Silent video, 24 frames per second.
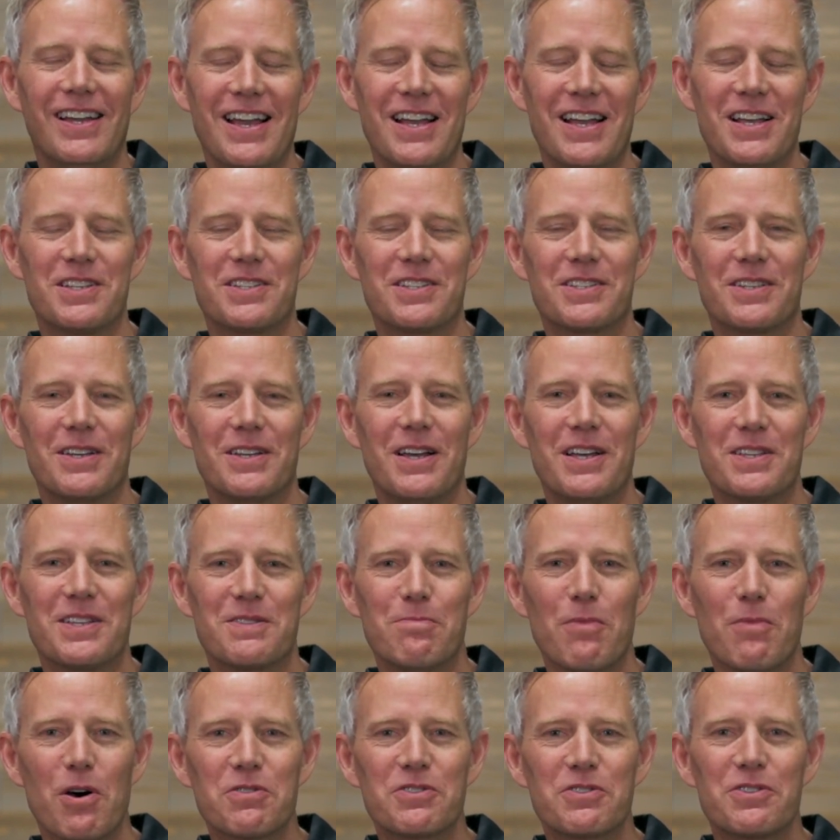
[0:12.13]
As
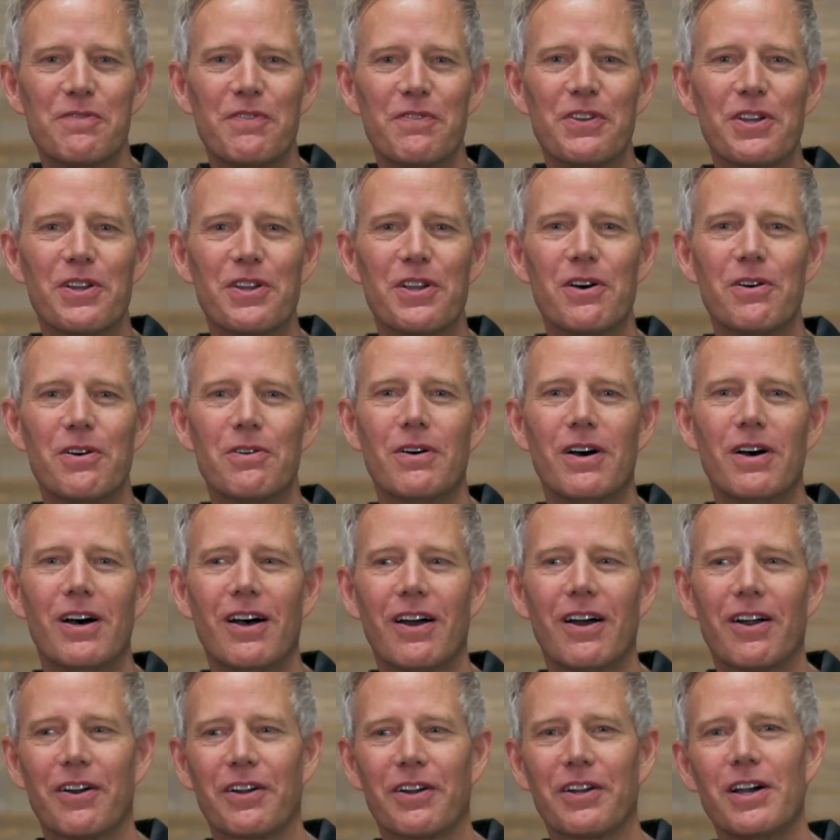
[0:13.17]
most of you know,
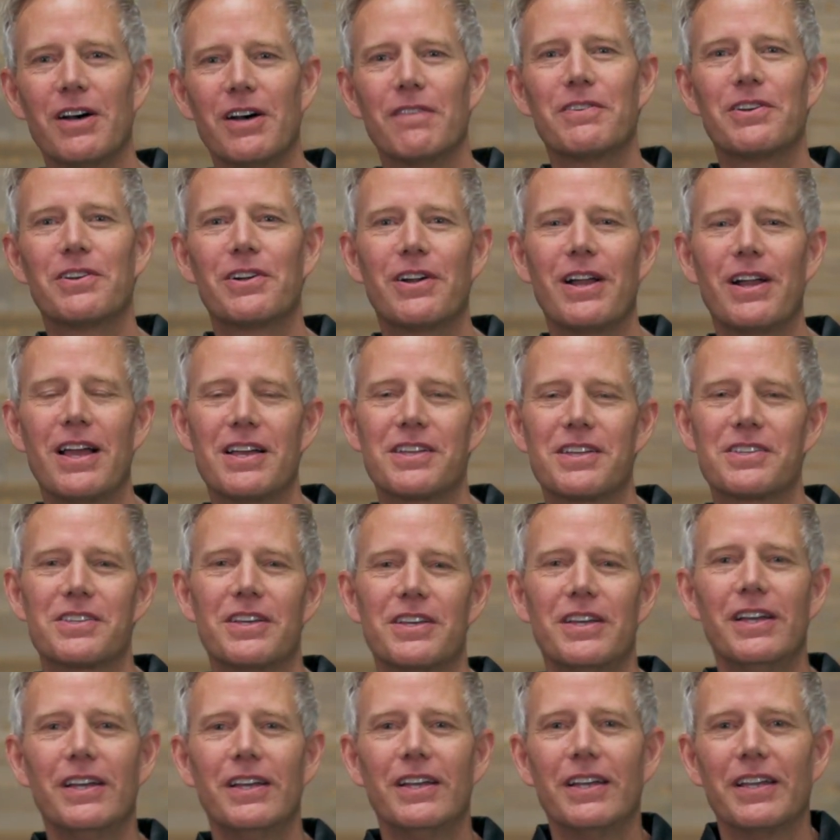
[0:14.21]
our governor
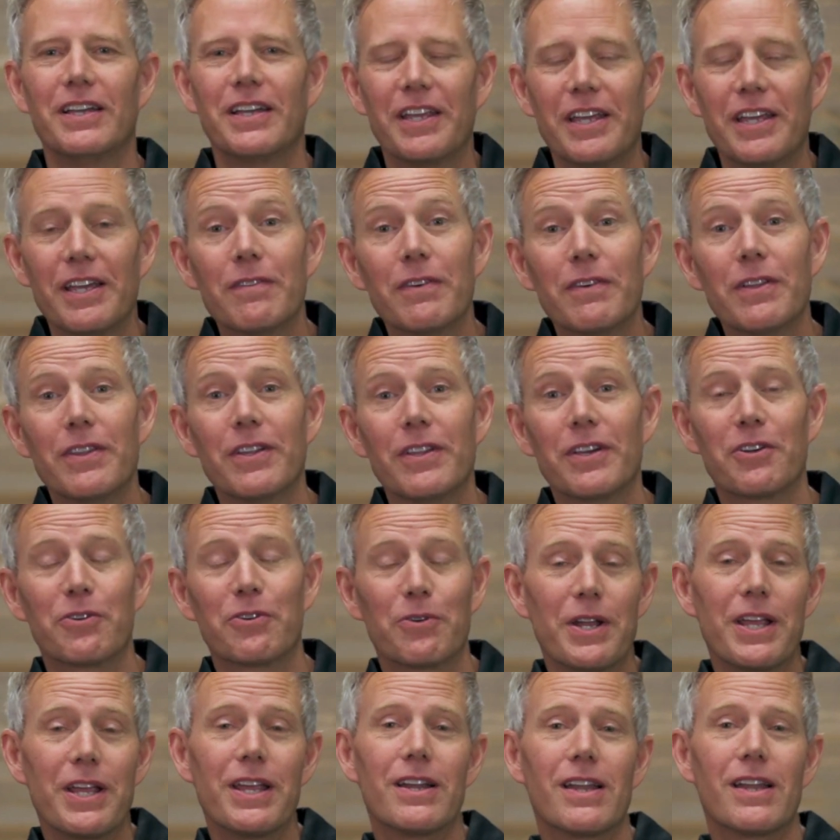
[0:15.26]
has given the
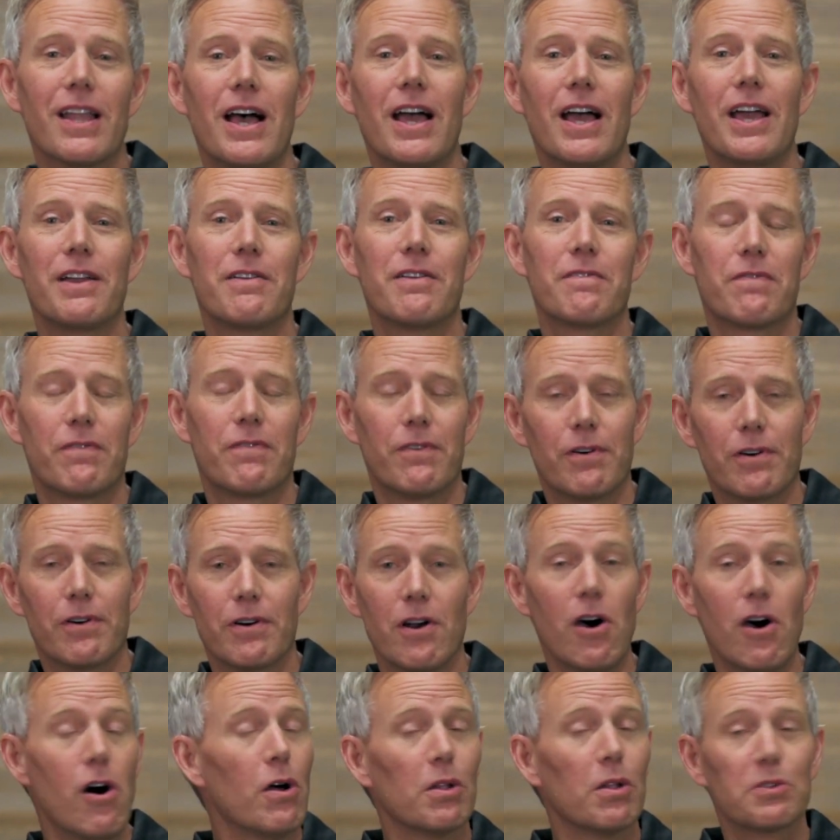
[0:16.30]
green light
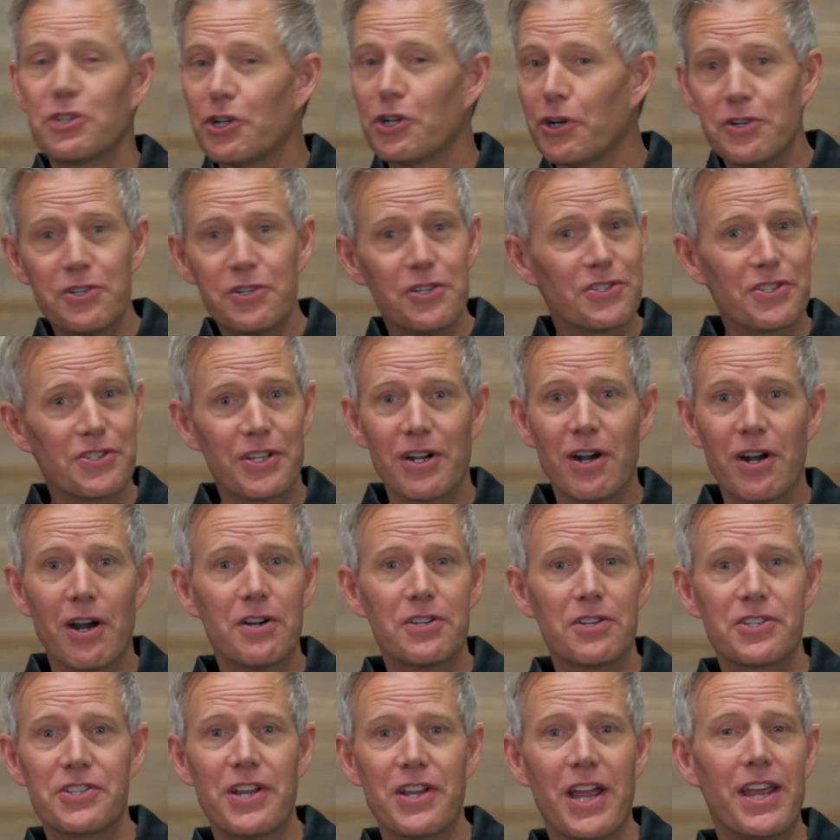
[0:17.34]
for all churches in
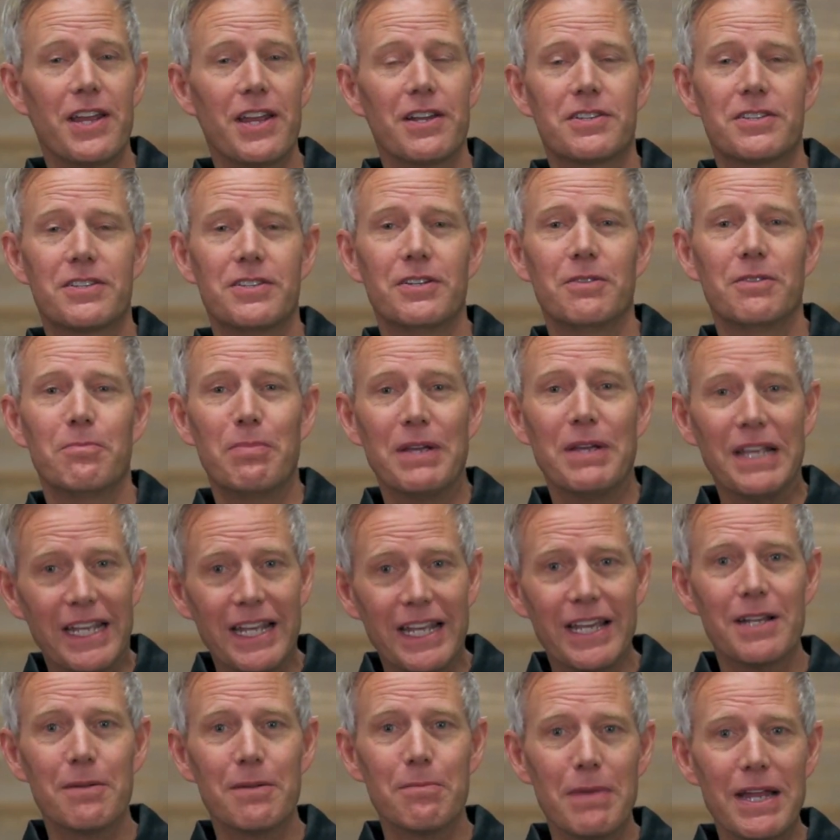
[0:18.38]
our state to
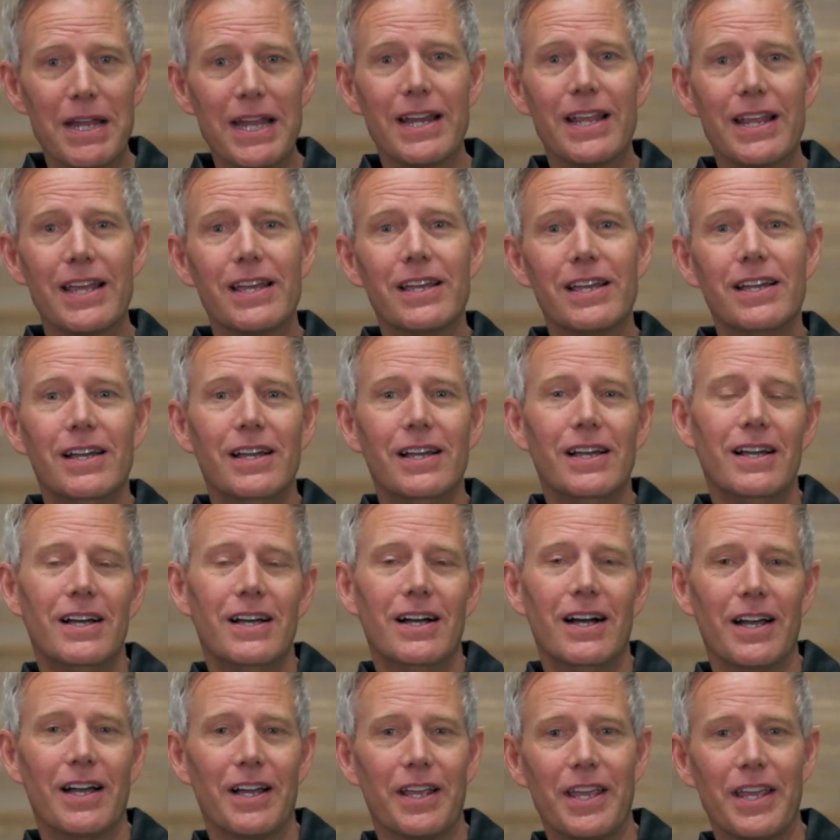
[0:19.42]
begin meeting
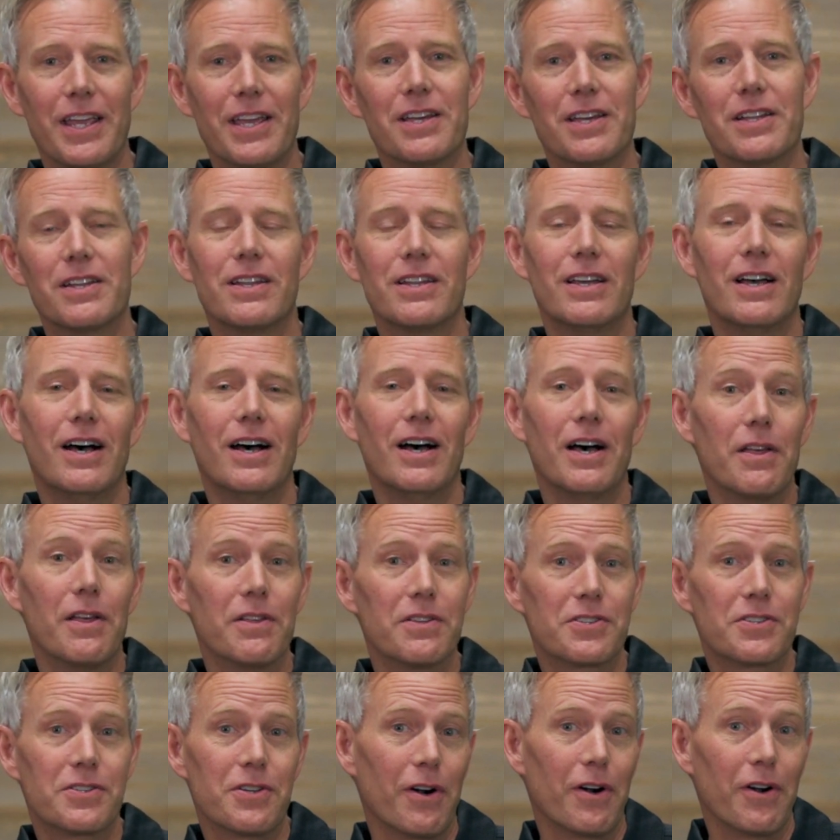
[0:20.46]
again
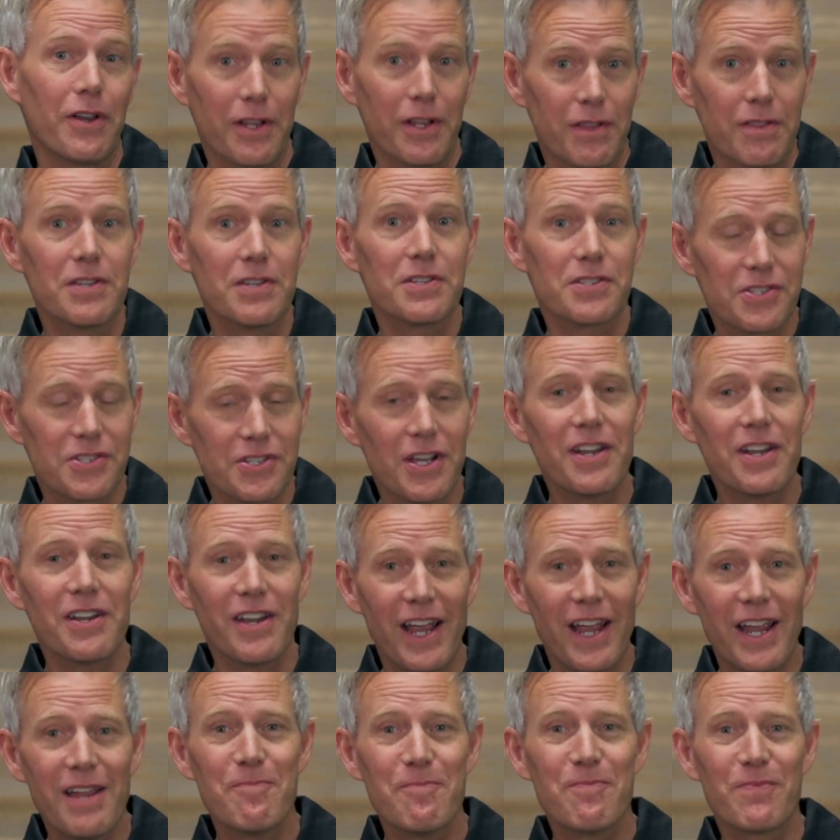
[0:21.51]
starting this
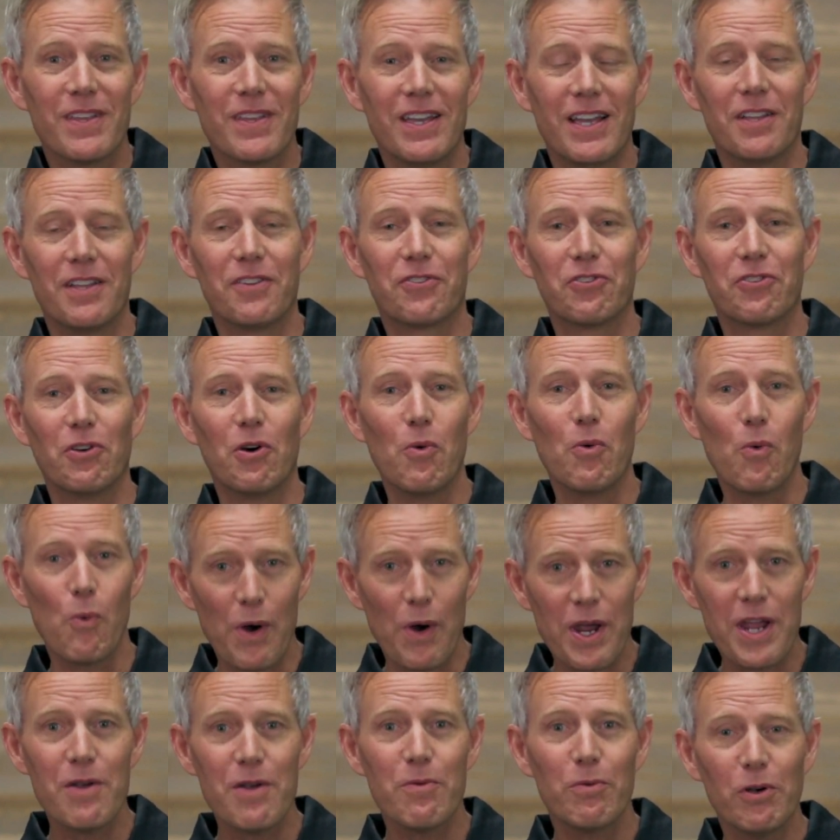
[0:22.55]
Sunday. And so
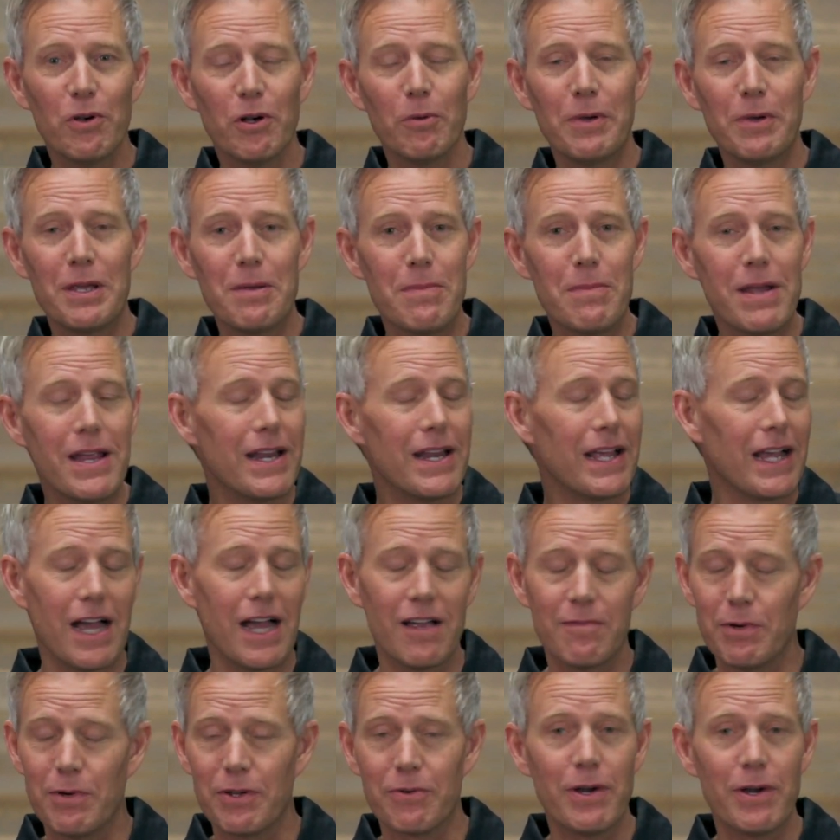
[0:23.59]
we will be meeting.
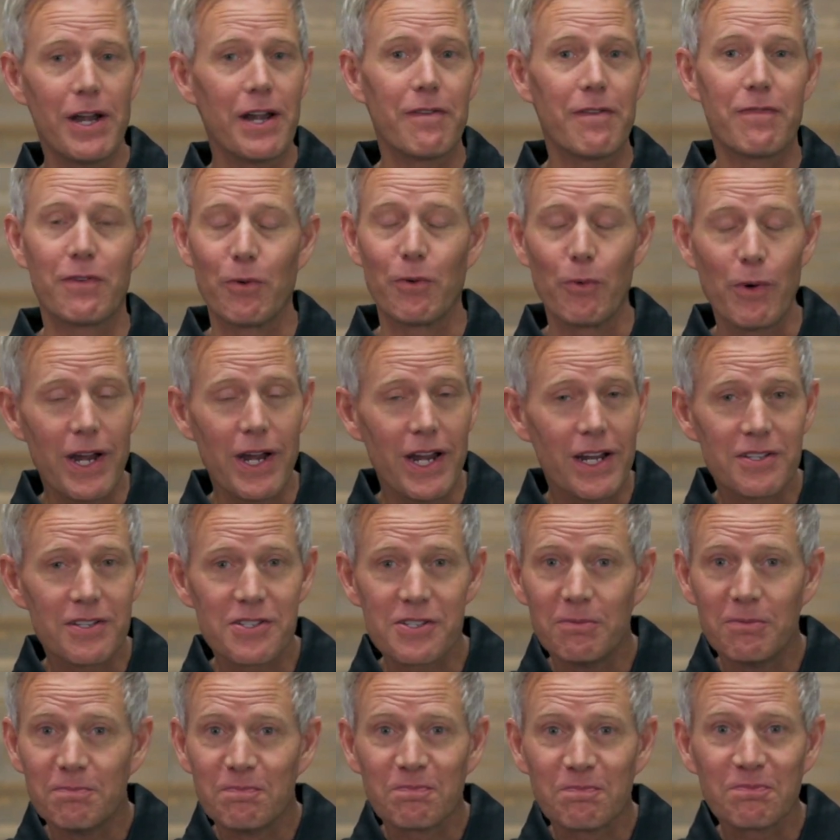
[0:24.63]
I've been ready for
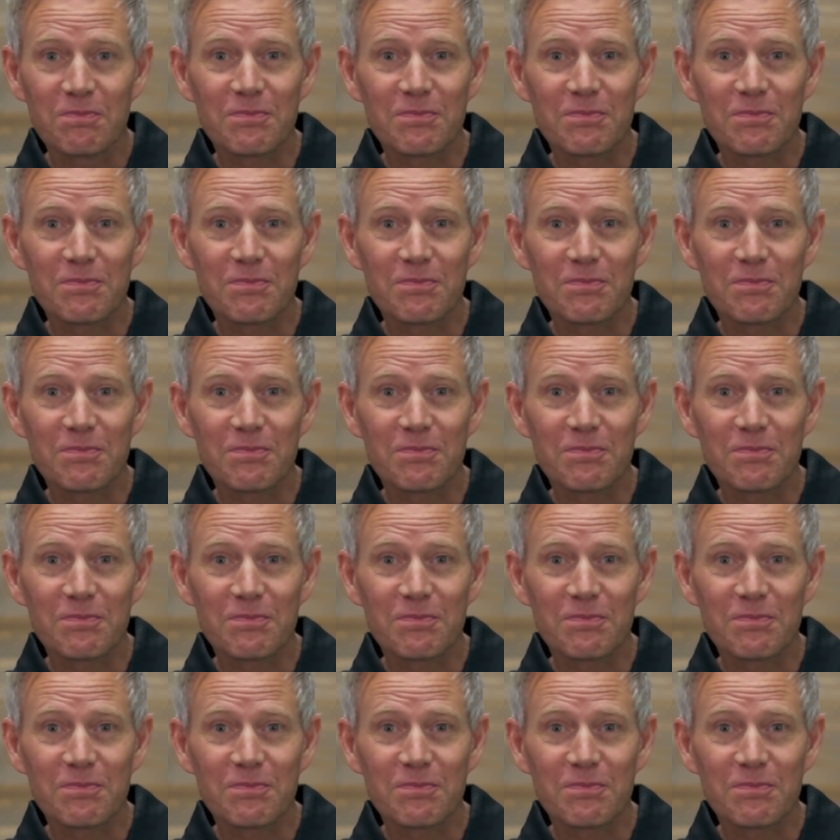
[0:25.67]
weeks.